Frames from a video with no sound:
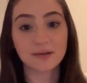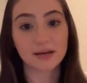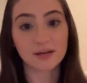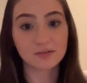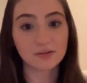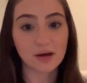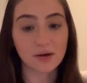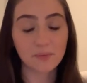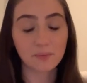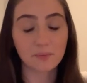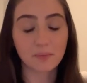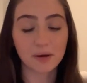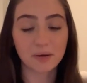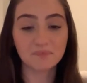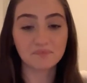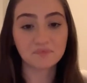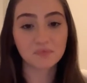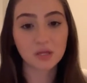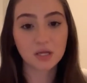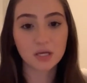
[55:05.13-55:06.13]
I don't know.
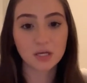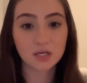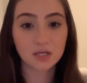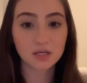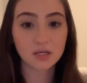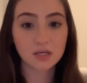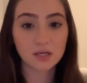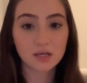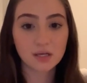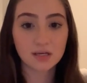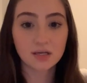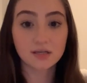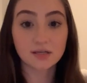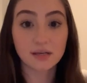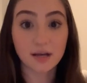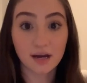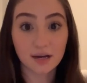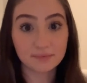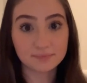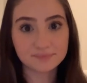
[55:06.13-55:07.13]
But
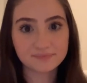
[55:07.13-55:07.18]
yeah.